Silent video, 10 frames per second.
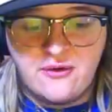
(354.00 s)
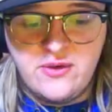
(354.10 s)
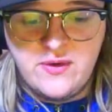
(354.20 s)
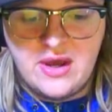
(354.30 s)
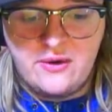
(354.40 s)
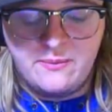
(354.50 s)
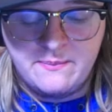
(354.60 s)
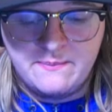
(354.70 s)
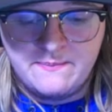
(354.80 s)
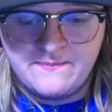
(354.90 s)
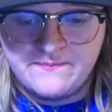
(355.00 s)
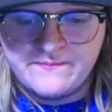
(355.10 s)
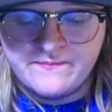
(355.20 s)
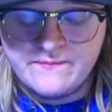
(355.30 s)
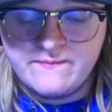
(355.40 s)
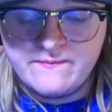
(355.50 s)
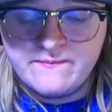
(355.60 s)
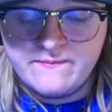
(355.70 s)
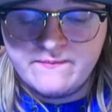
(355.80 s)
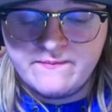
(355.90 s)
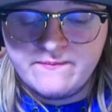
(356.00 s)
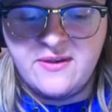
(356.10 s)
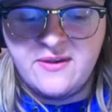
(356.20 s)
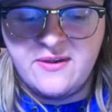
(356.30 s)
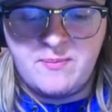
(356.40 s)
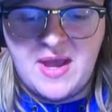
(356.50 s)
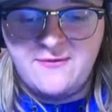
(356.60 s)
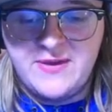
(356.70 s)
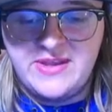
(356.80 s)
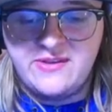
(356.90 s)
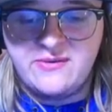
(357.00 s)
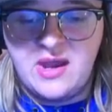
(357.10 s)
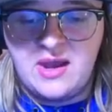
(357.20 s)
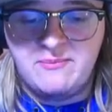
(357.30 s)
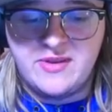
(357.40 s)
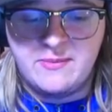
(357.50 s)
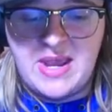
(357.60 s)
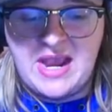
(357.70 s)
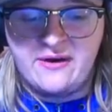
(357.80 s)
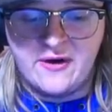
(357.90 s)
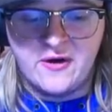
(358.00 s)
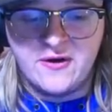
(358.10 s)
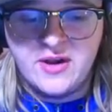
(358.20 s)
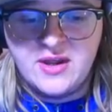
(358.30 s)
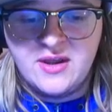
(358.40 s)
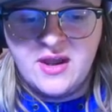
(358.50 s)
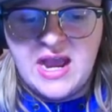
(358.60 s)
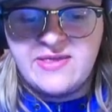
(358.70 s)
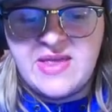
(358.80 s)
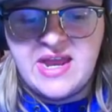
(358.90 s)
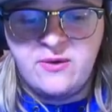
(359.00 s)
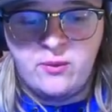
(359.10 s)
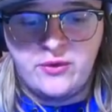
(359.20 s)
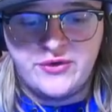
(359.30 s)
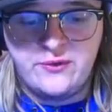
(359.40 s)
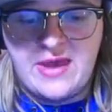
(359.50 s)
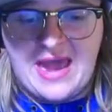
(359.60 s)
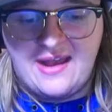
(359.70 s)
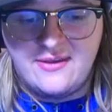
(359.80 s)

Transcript: you know is it will puff in some air, and then it will do that.